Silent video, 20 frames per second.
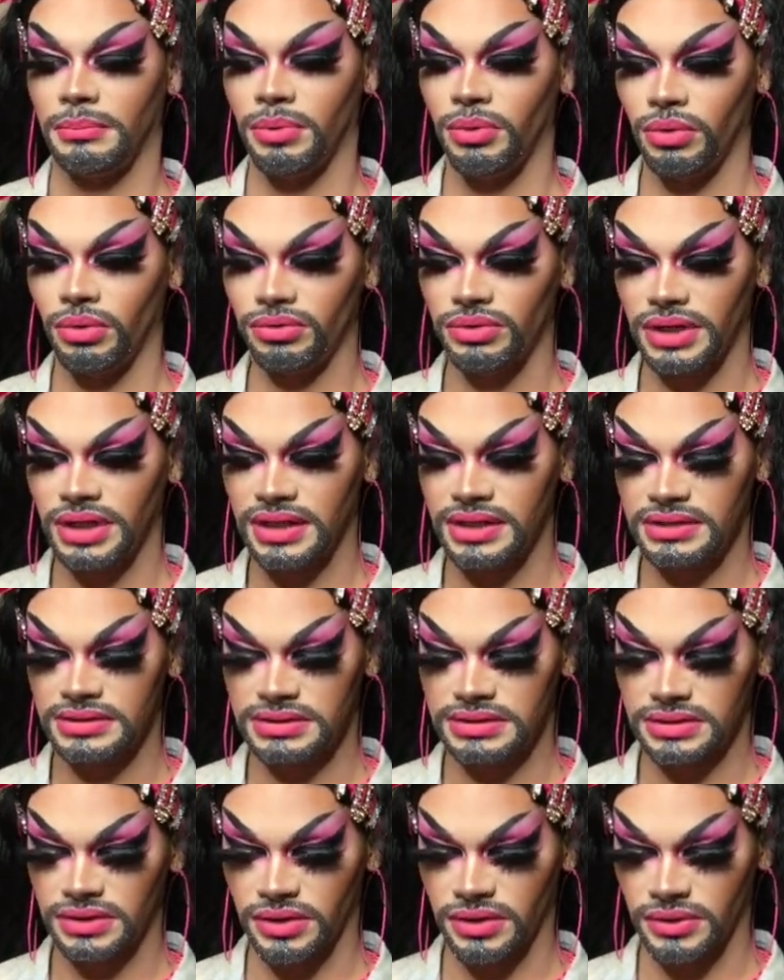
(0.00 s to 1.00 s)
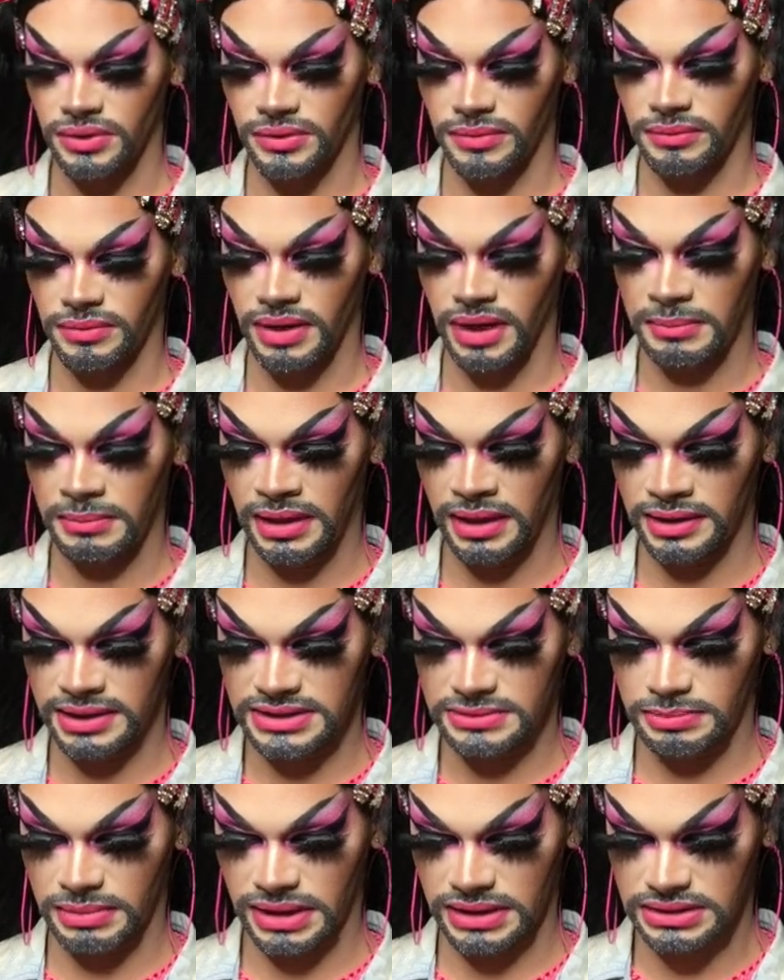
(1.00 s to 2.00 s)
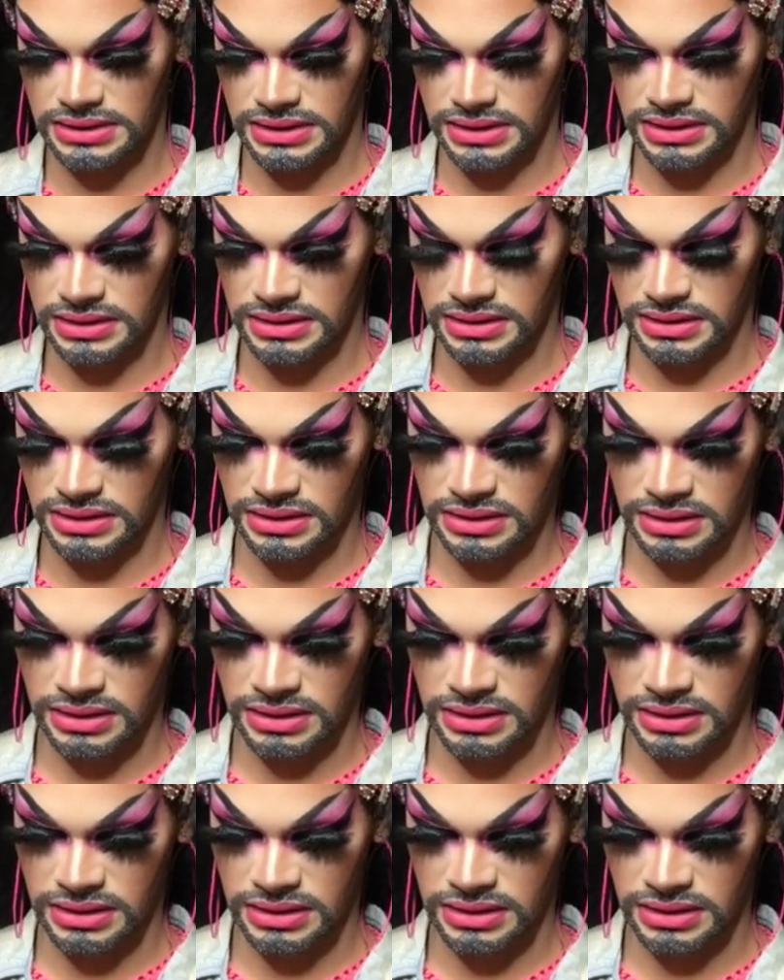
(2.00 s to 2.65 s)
pull rate so I'm not expecting